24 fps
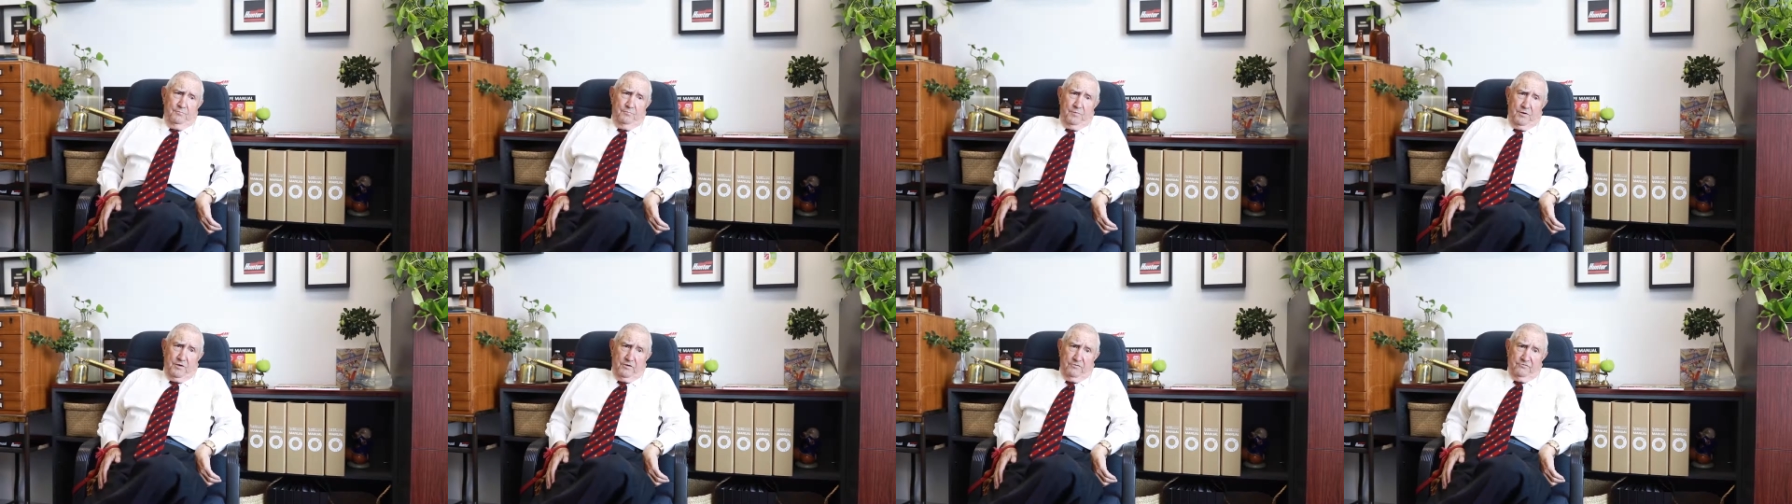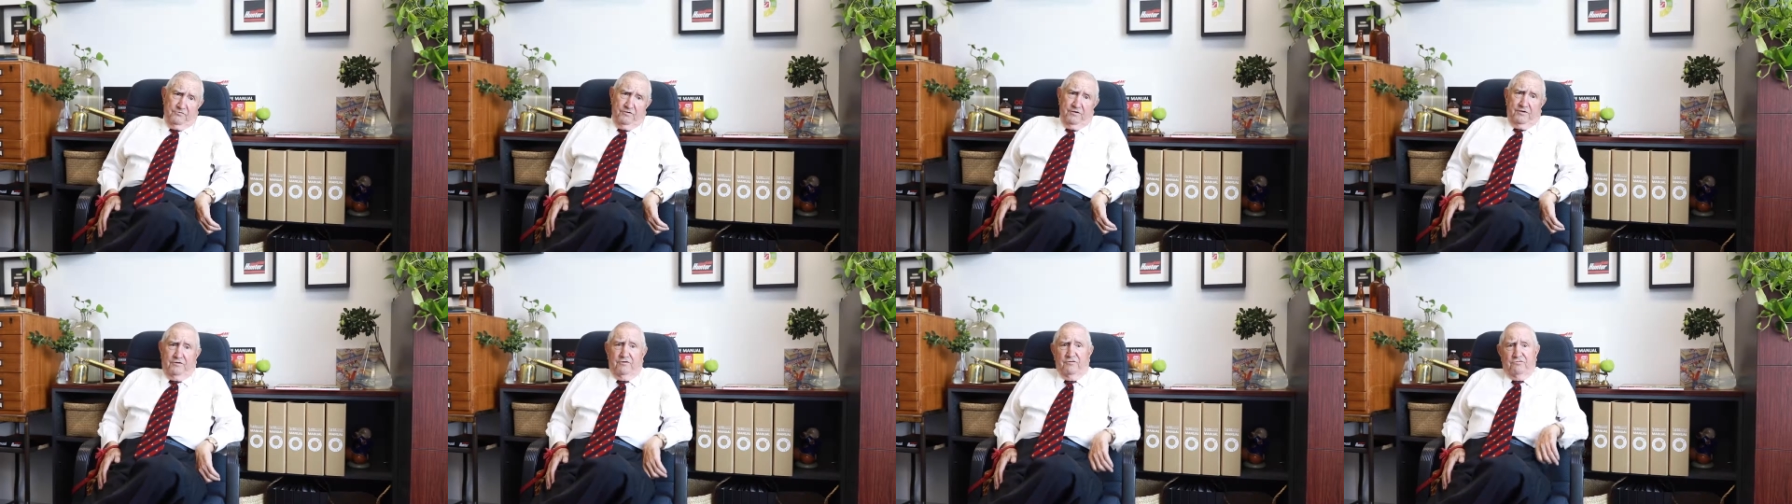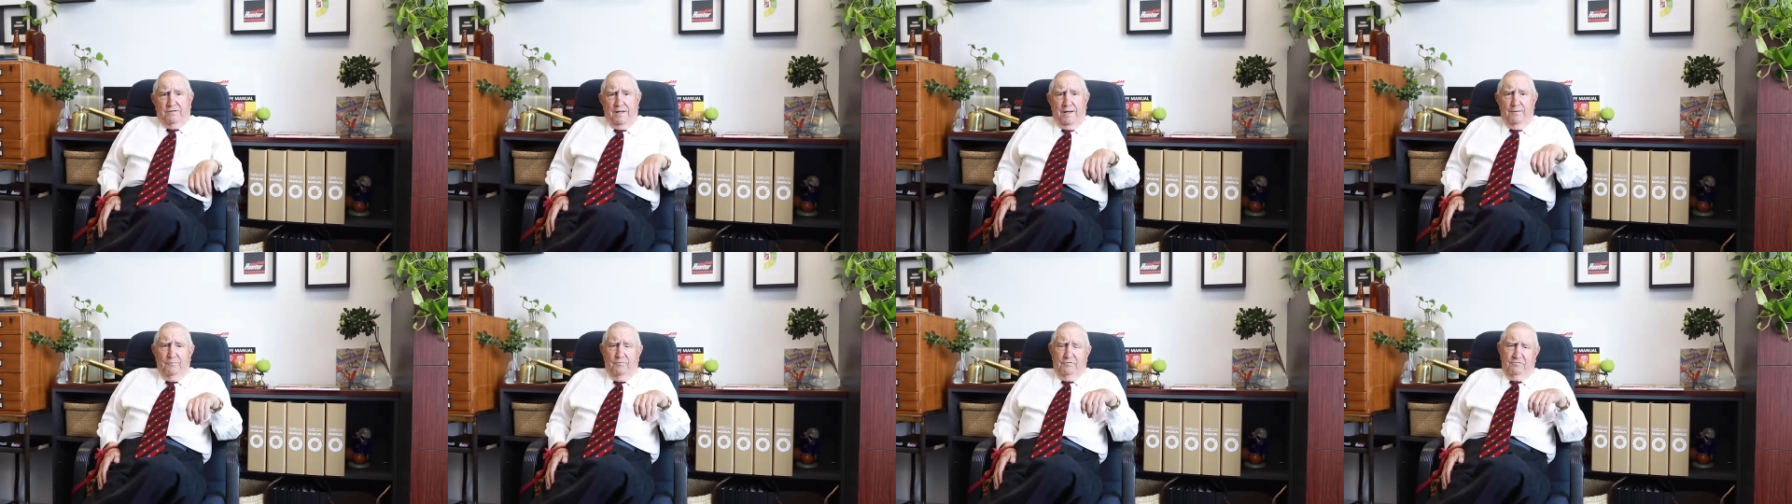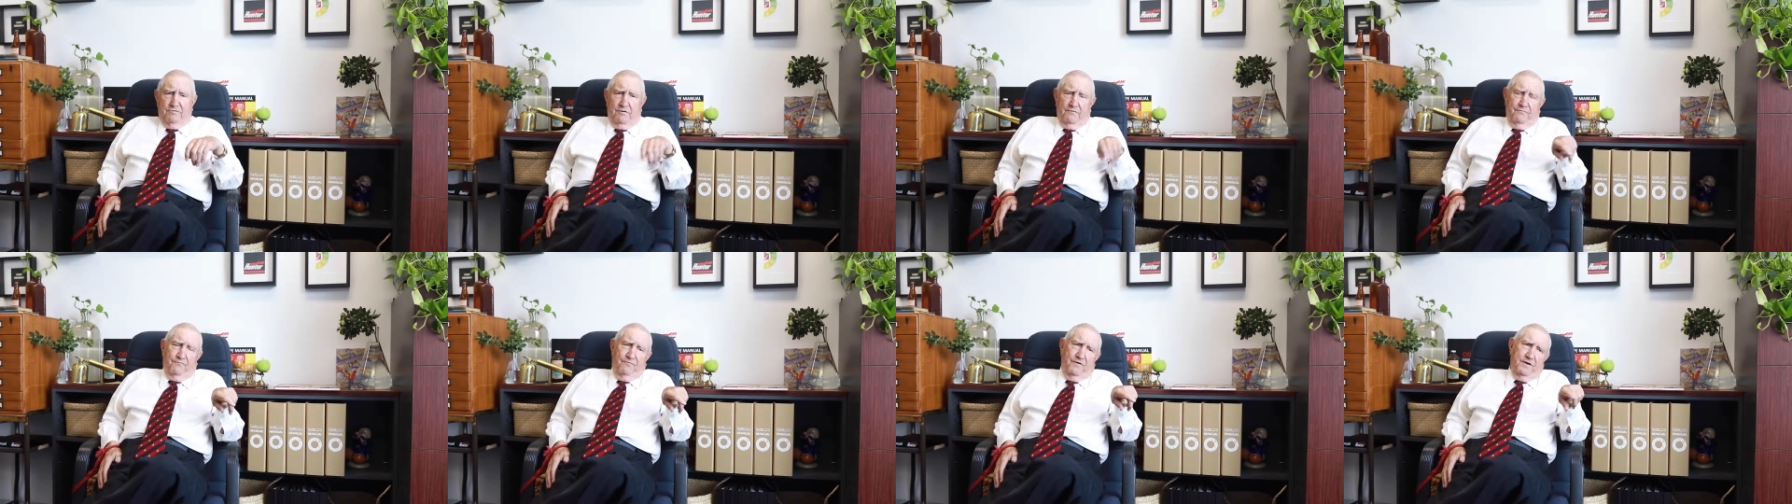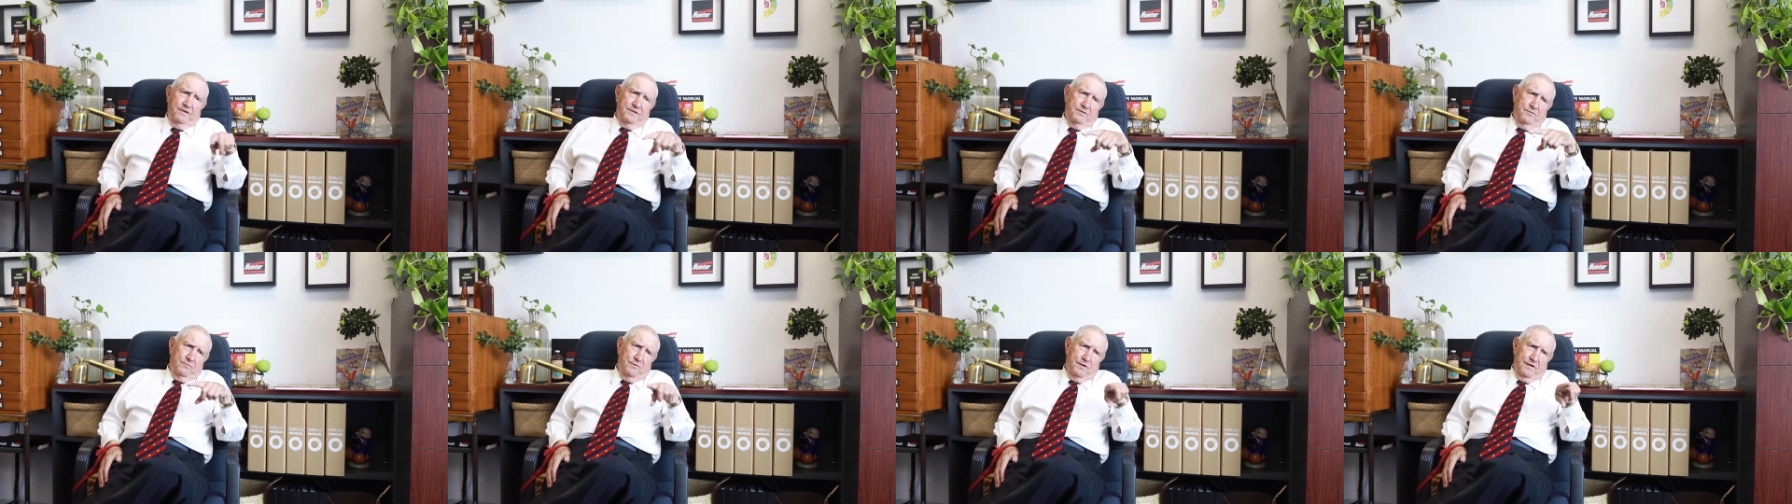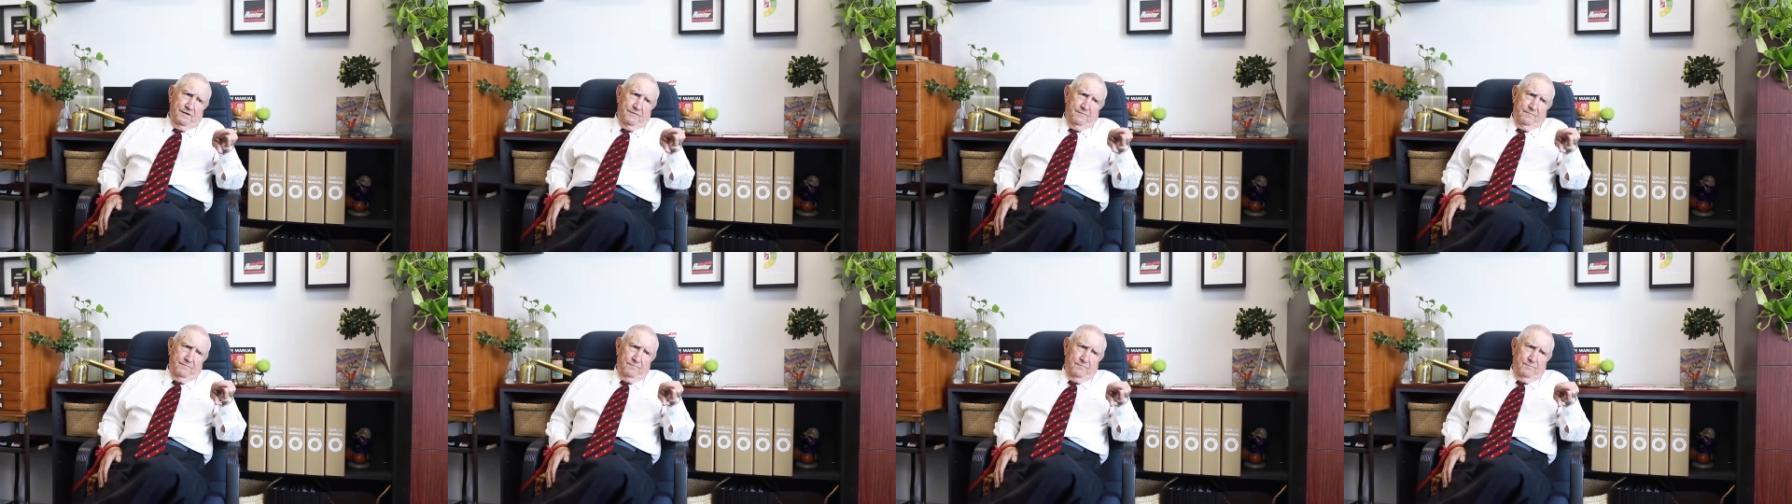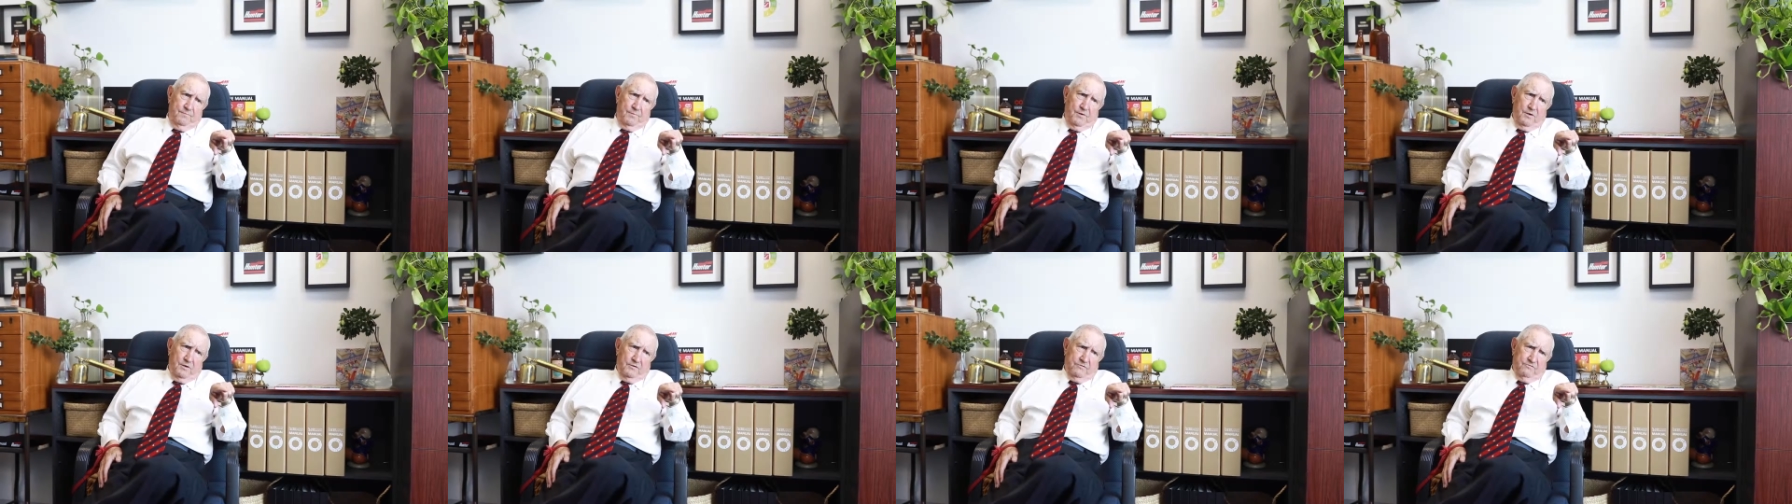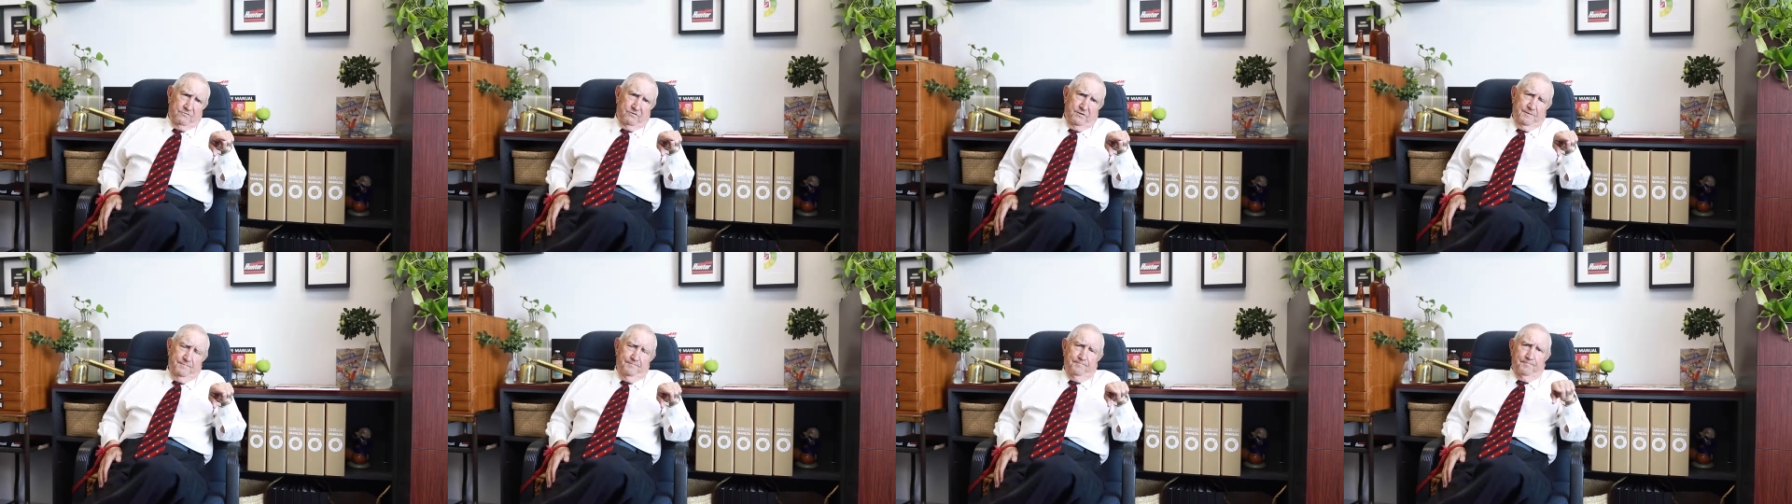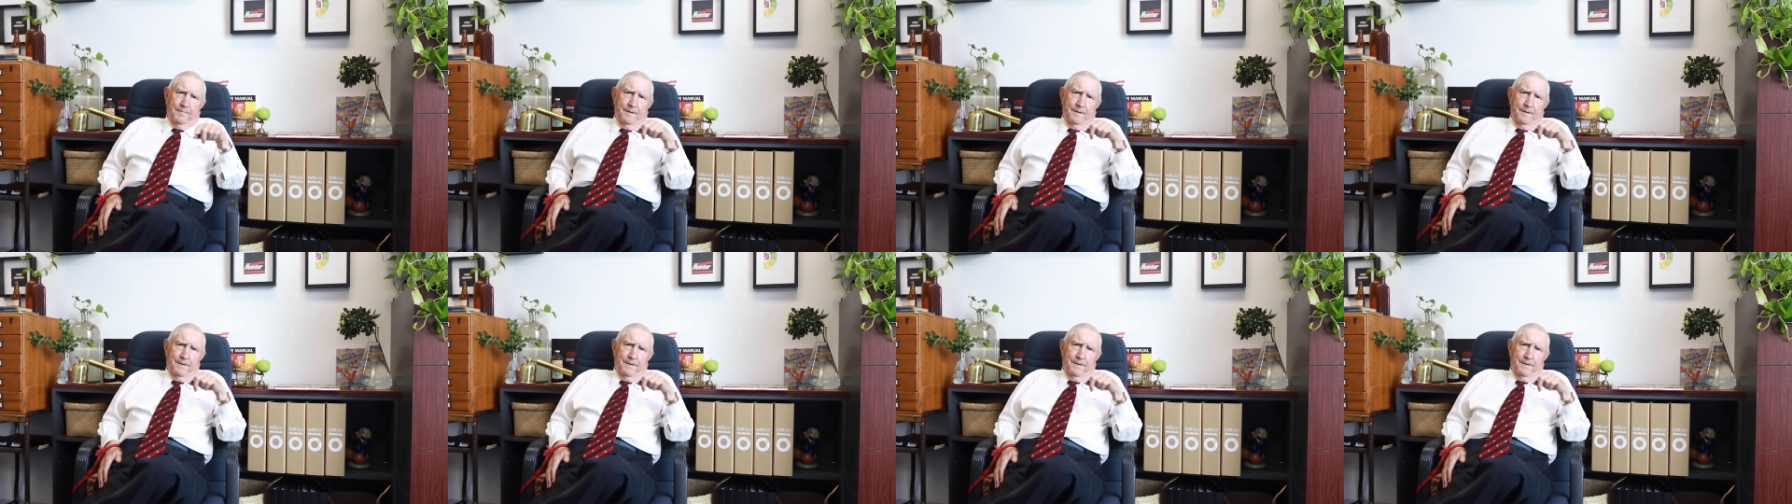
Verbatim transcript: boxing because that was a featherweight boxer,